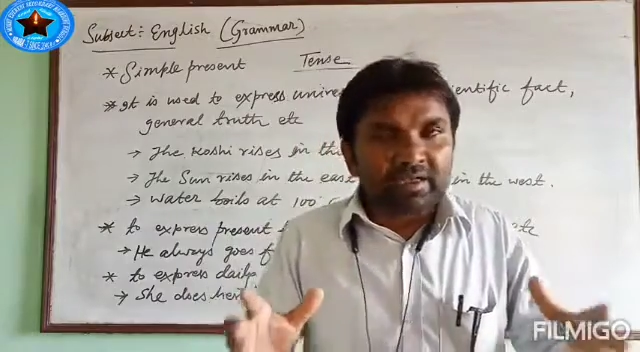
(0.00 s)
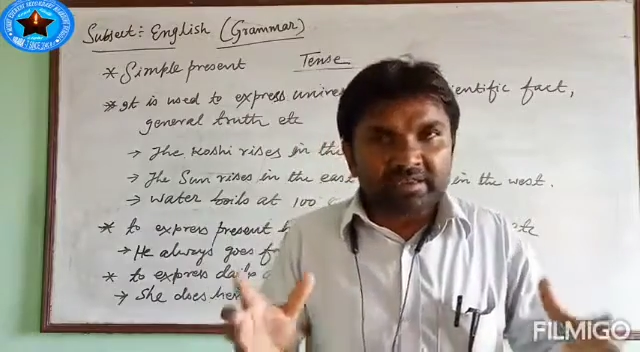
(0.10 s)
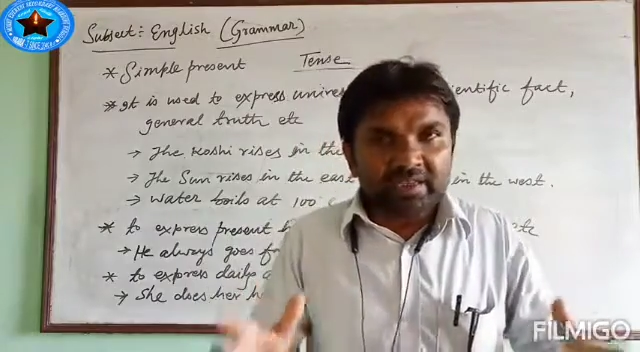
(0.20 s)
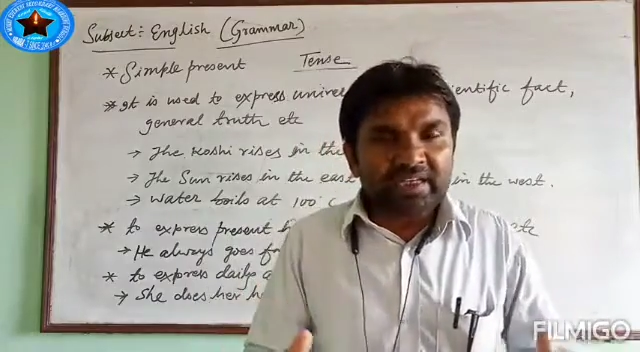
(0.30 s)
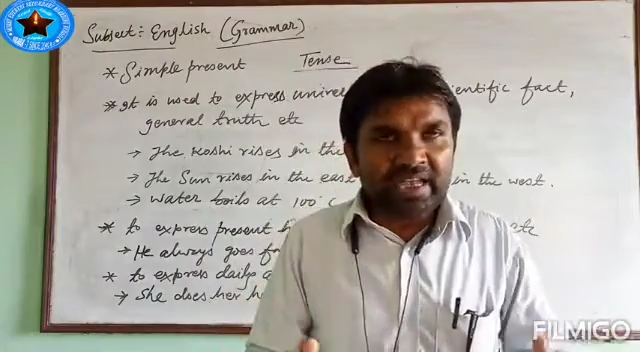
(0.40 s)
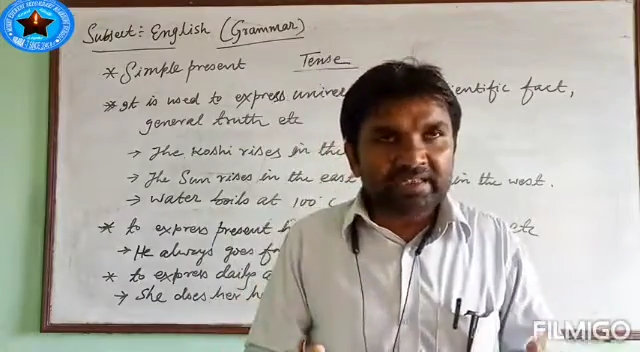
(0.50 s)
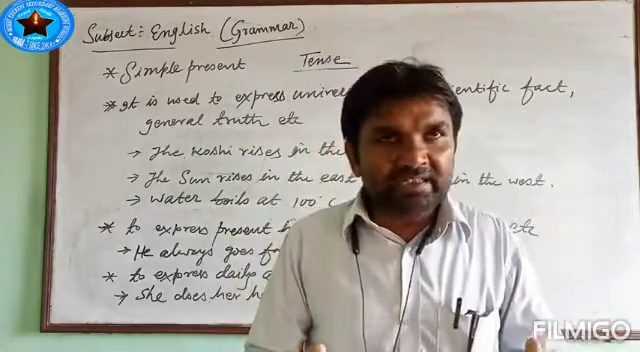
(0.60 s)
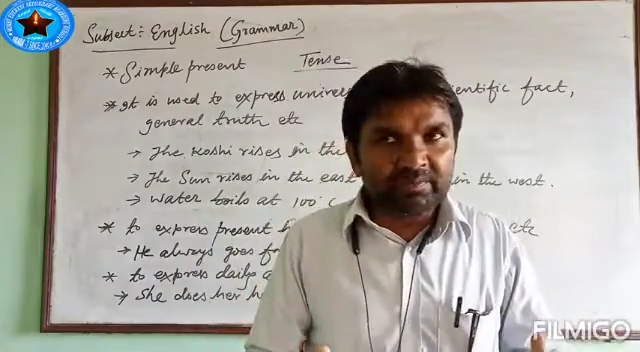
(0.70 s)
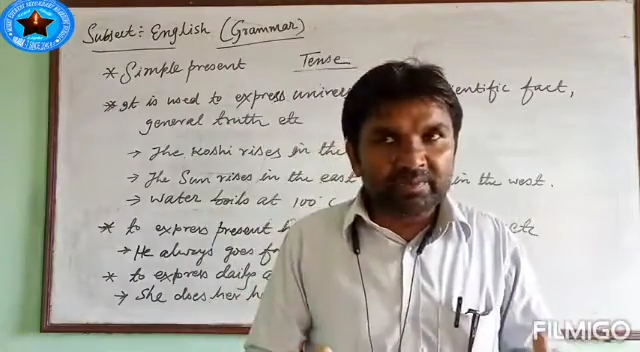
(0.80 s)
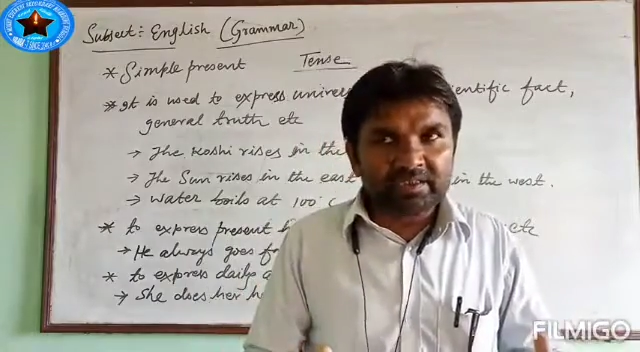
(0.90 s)
daily
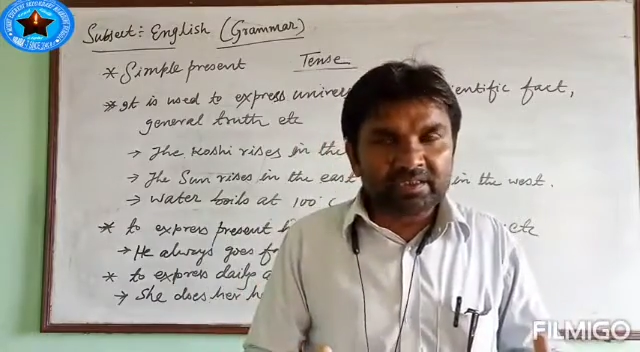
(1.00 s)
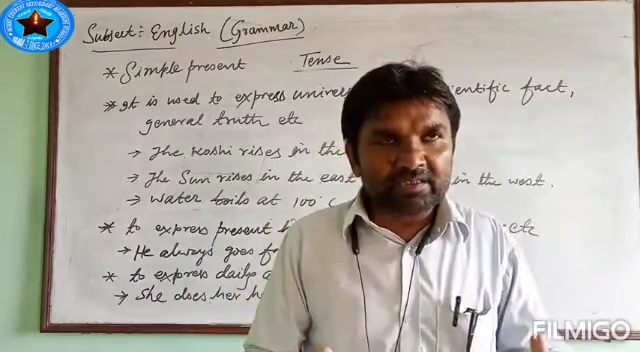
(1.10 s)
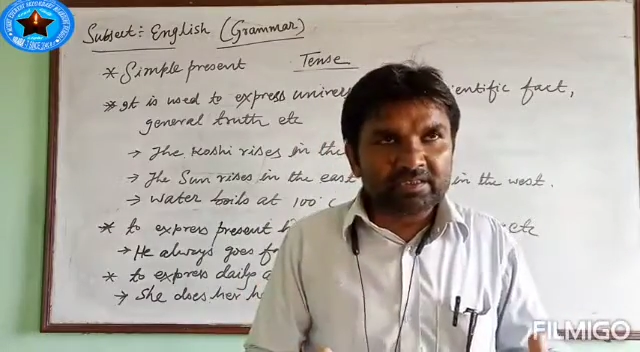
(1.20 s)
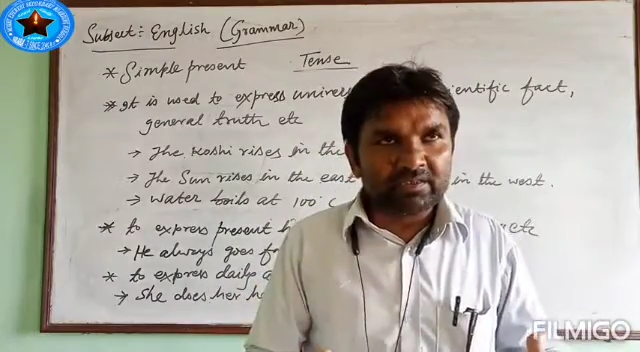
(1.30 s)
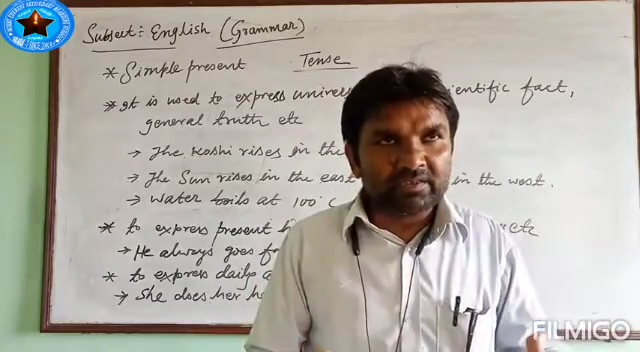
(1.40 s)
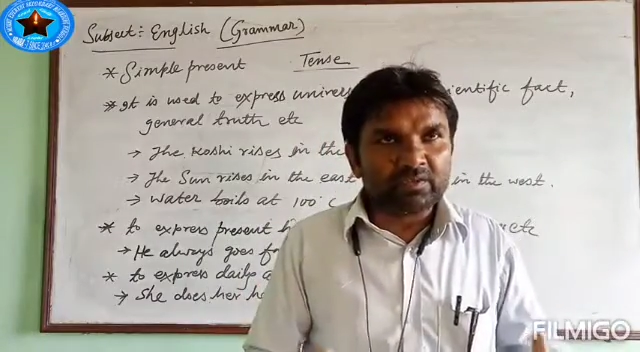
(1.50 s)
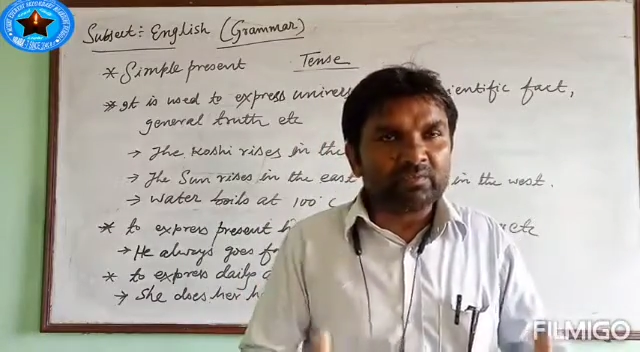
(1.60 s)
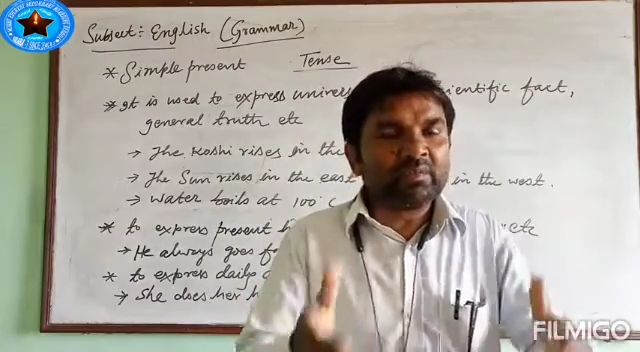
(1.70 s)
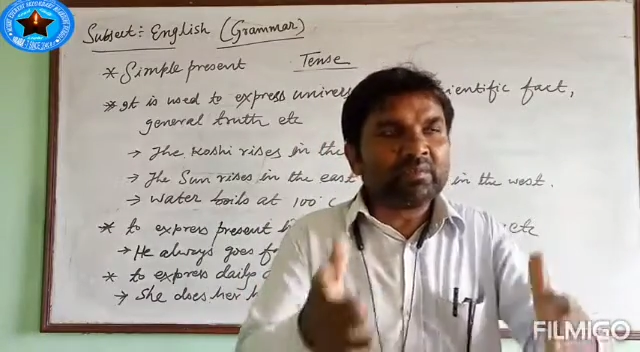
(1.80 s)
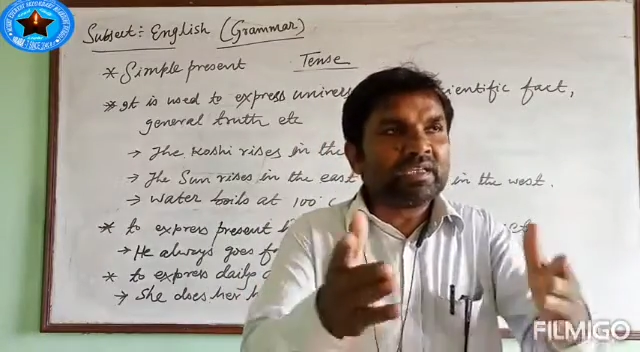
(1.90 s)
activities, you
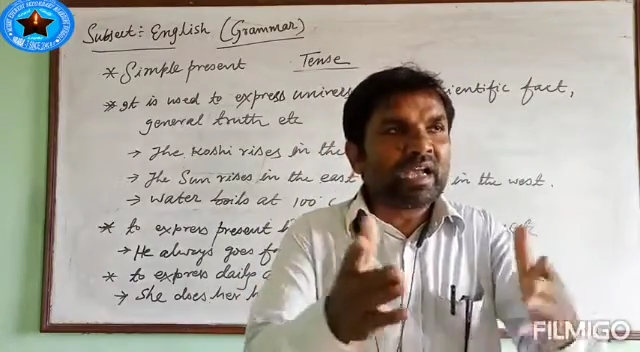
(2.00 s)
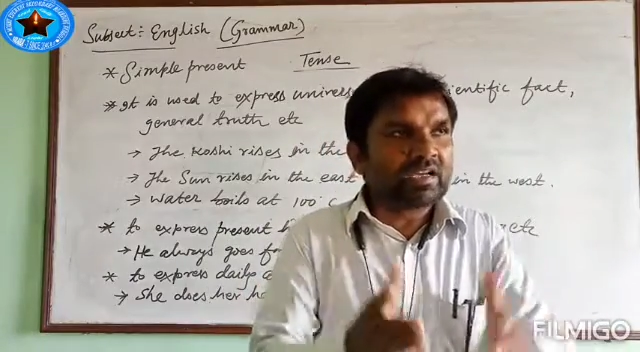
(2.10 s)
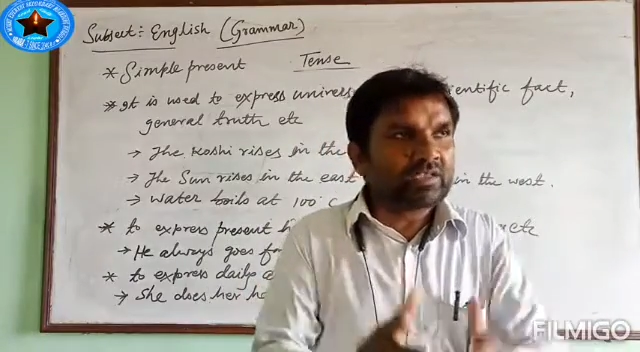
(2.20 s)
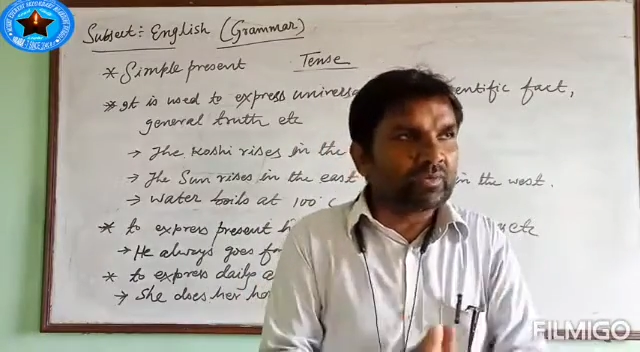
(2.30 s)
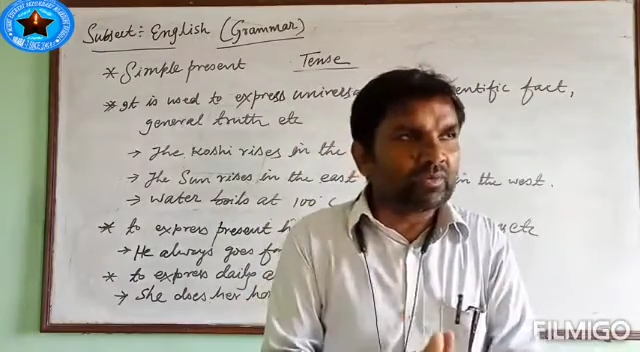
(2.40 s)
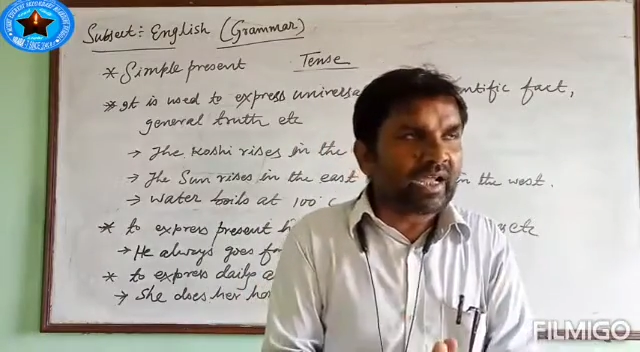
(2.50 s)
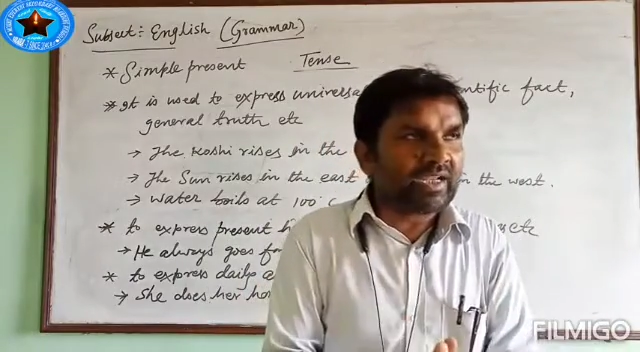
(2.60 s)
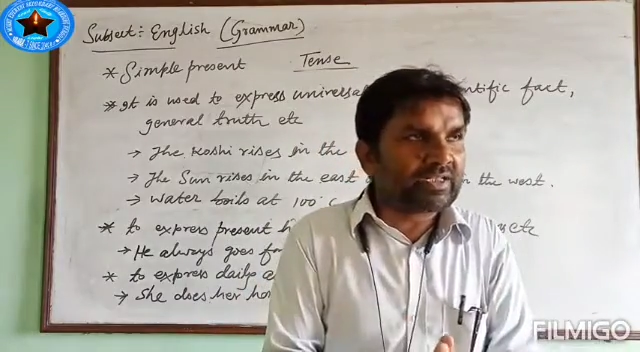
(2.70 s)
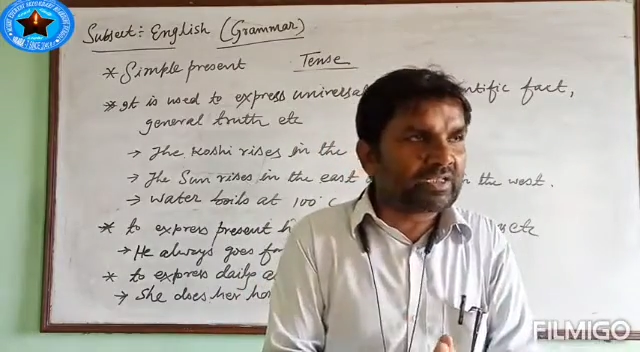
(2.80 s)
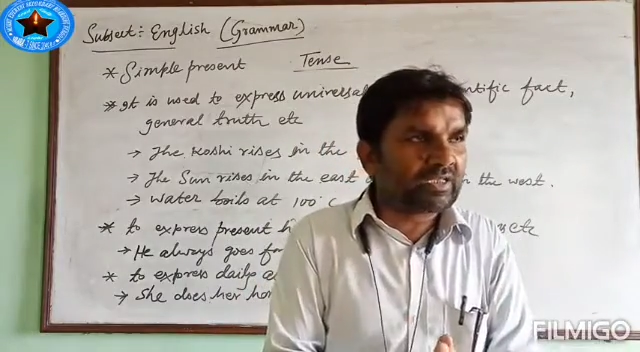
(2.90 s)
may be asked to write